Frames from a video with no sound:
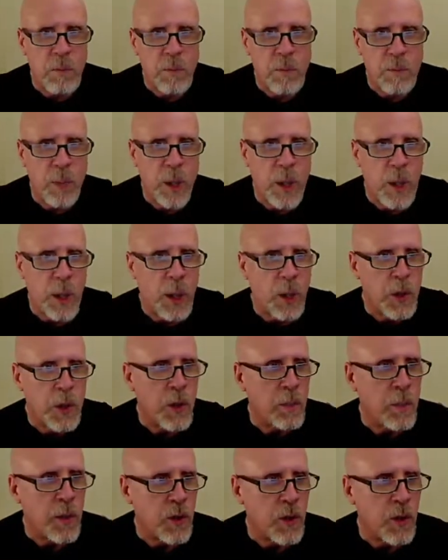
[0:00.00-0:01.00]
bug or
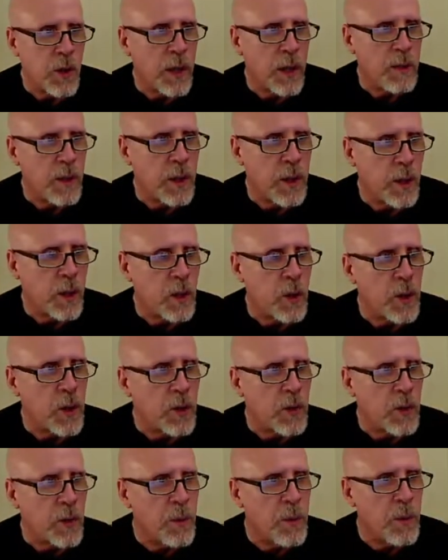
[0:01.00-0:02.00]
something traveling along
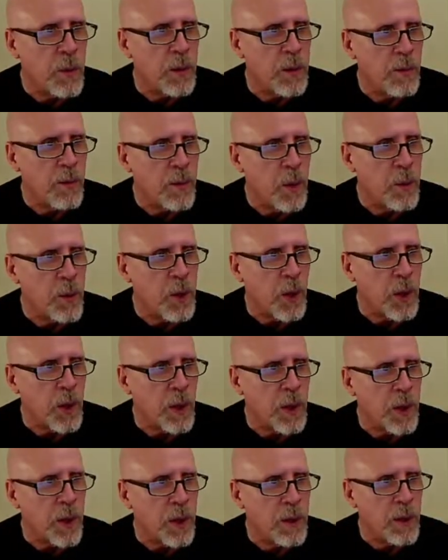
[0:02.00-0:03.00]
through the flowchart,
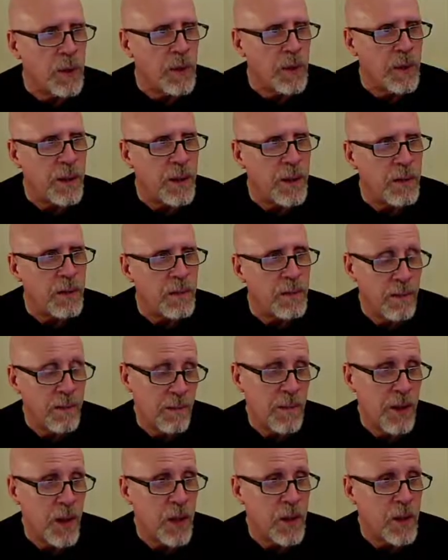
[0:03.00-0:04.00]
and it
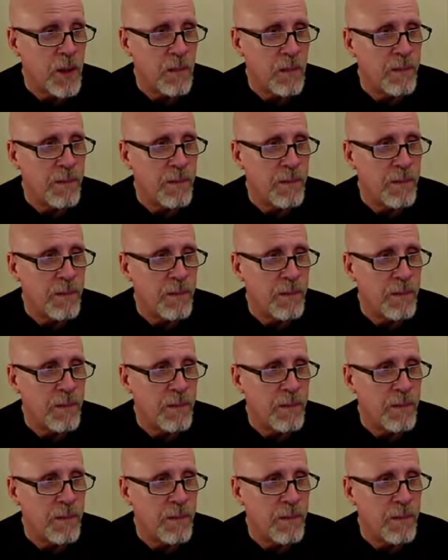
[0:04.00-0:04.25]
does